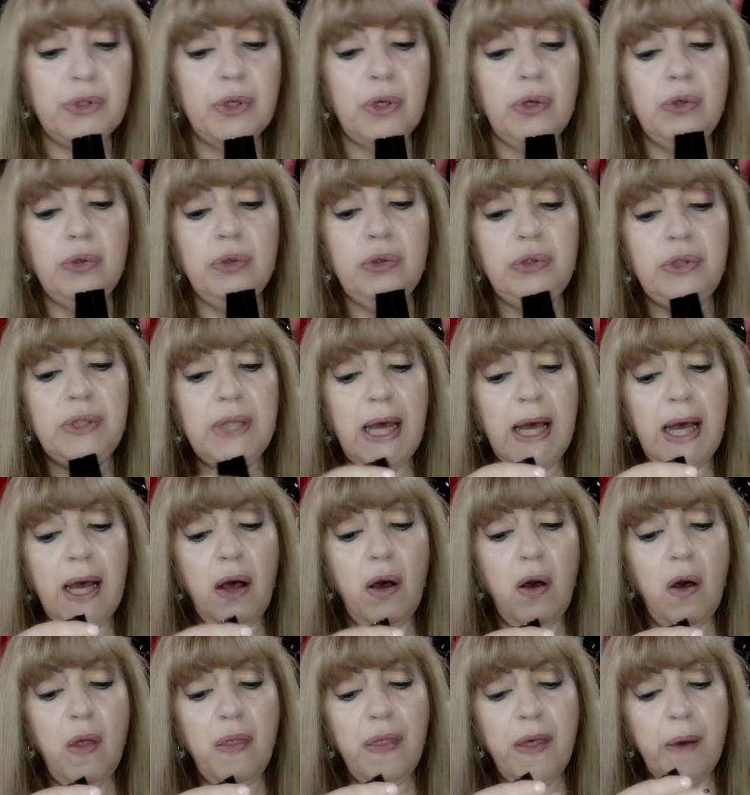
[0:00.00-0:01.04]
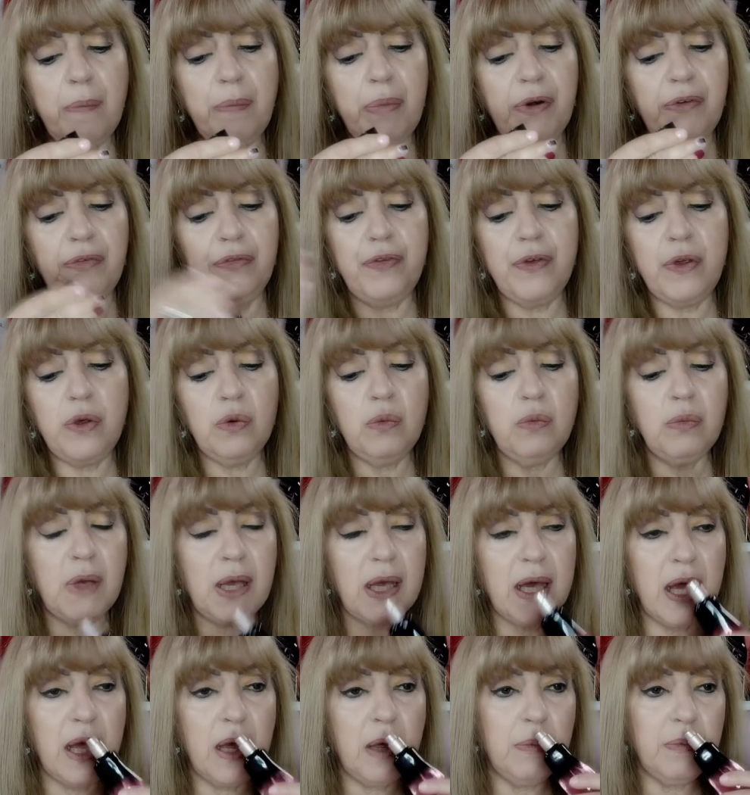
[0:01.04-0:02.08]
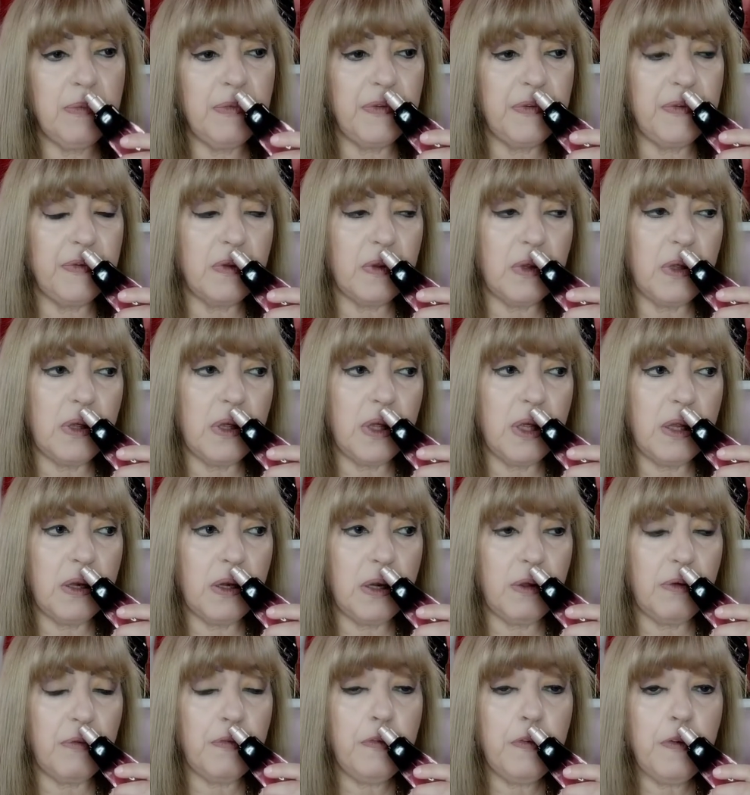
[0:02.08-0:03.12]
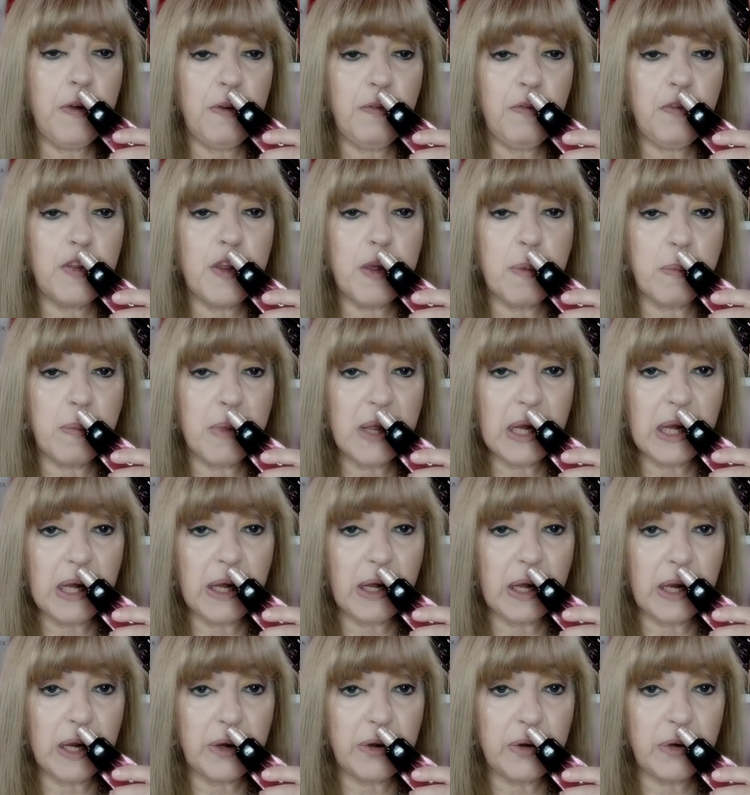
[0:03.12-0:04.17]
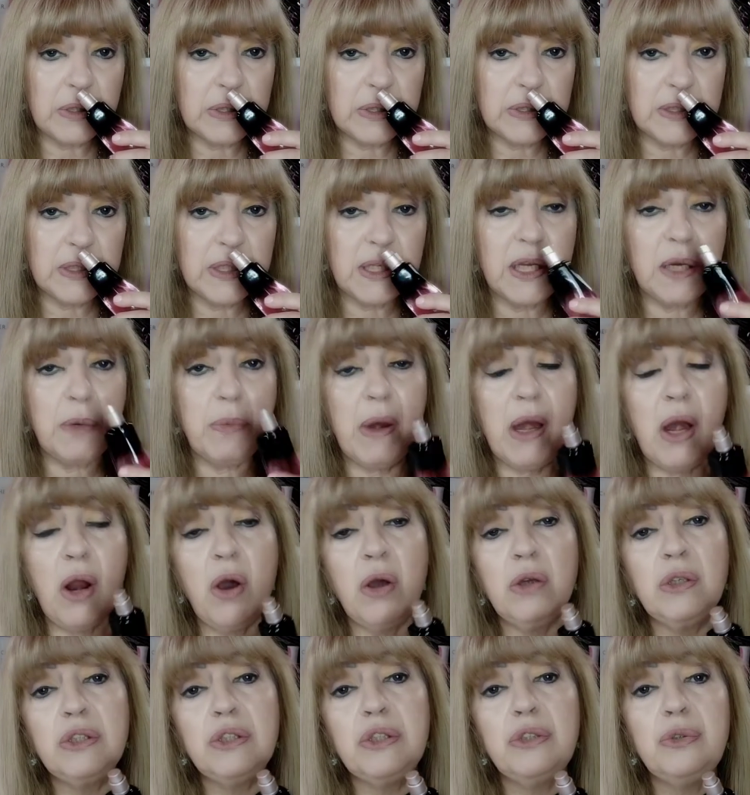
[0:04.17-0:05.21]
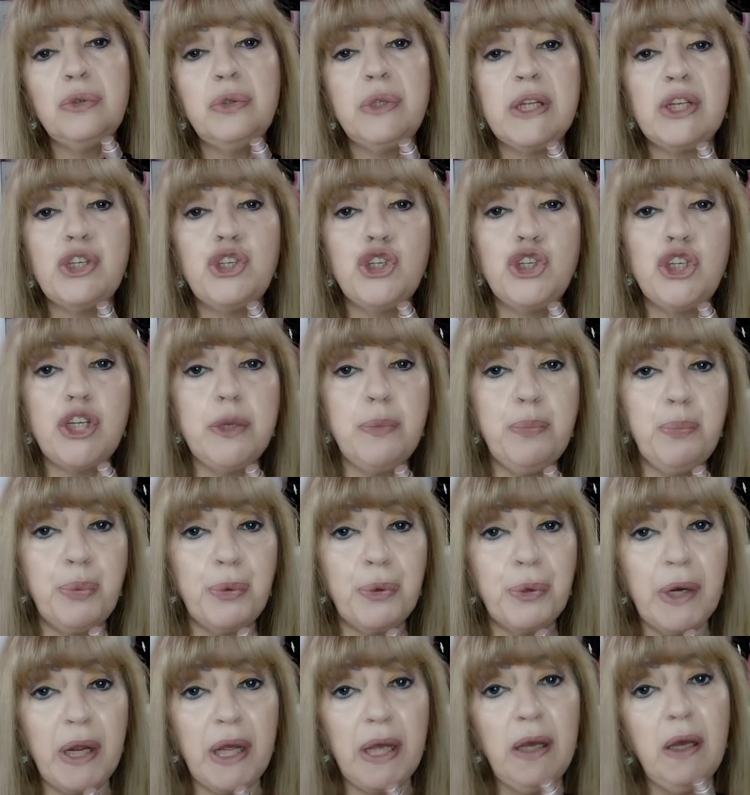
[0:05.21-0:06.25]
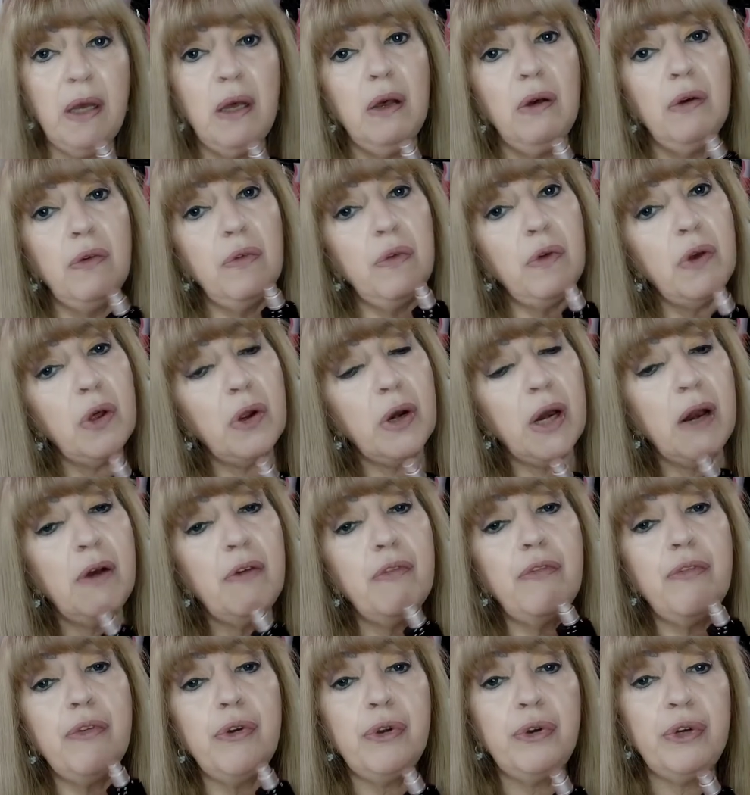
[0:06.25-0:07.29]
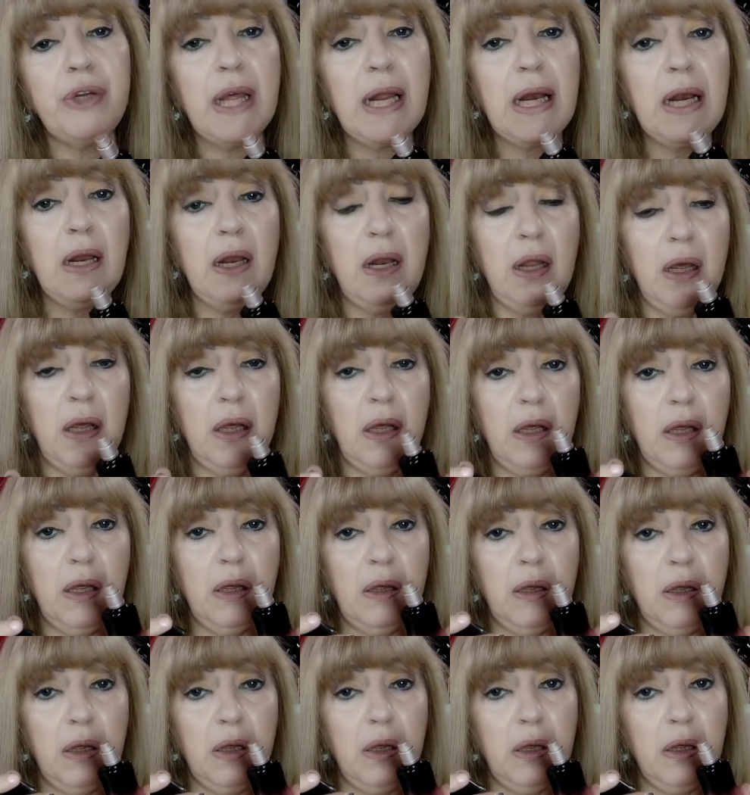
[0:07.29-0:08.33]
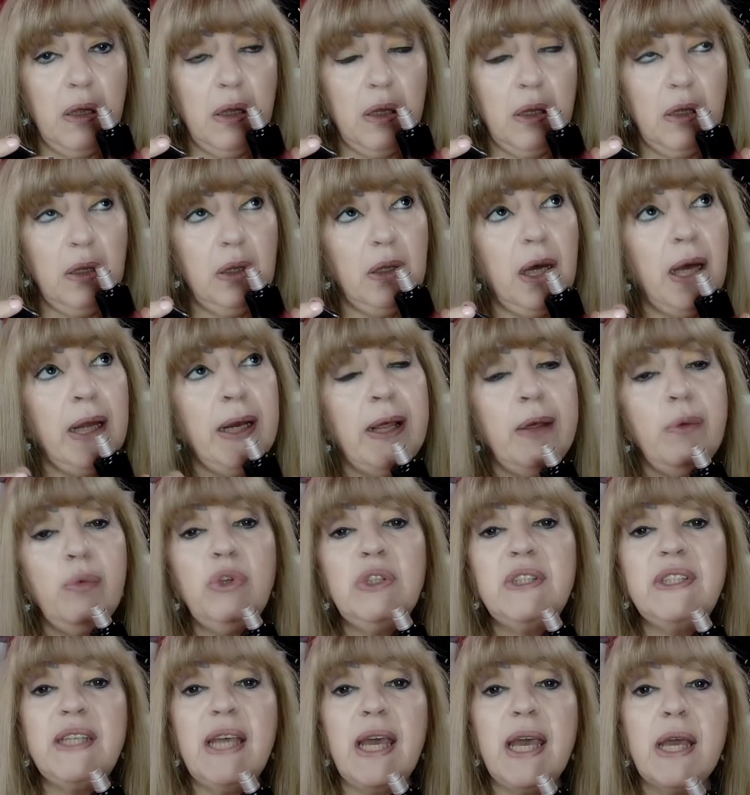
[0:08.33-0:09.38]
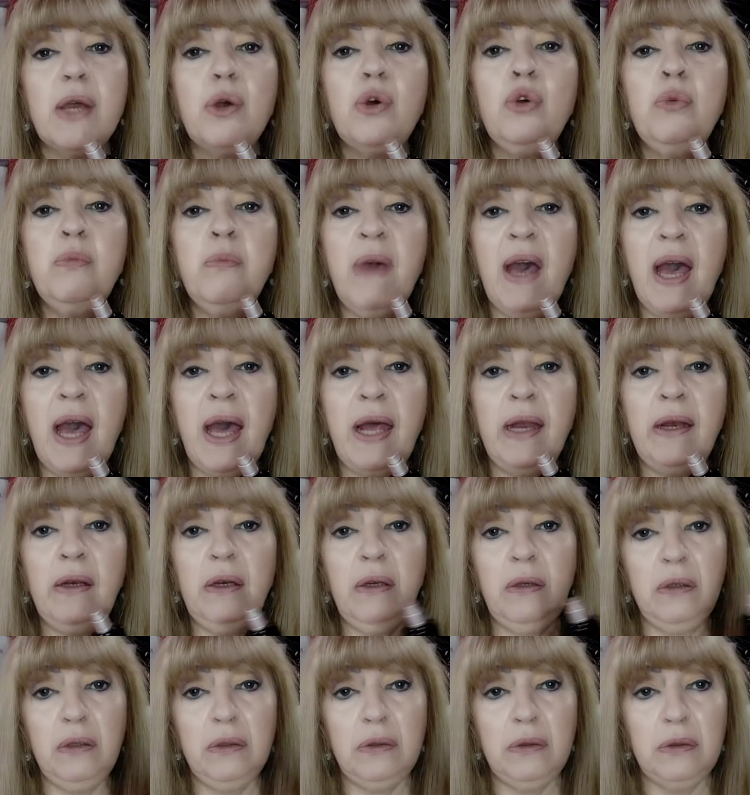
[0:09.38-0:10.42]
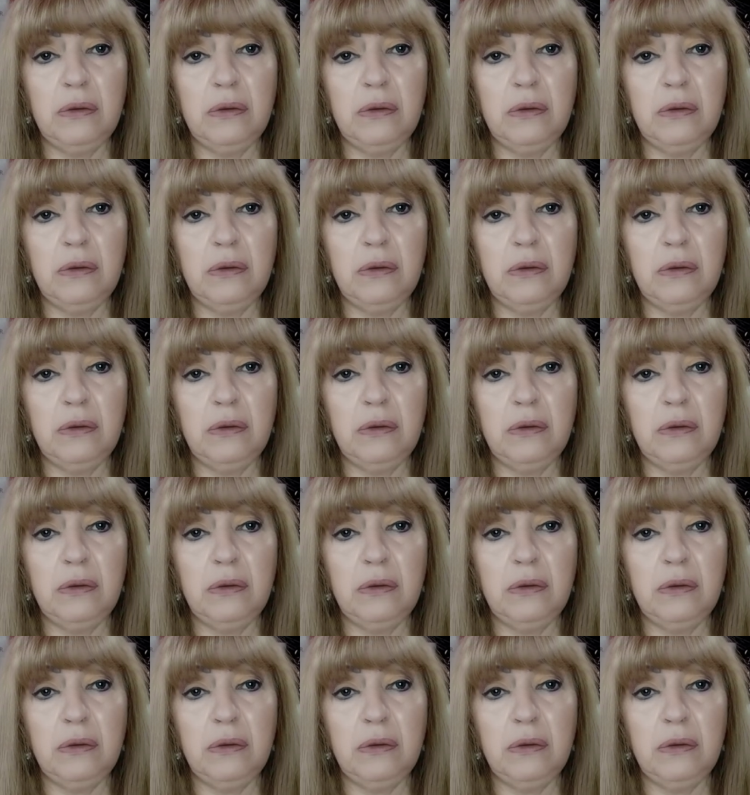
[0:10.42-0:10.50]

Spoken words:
Absoluta, other perfume comes in 50 milliliters. It belongs to the Chypre Floral Frutal, and I would say Good Man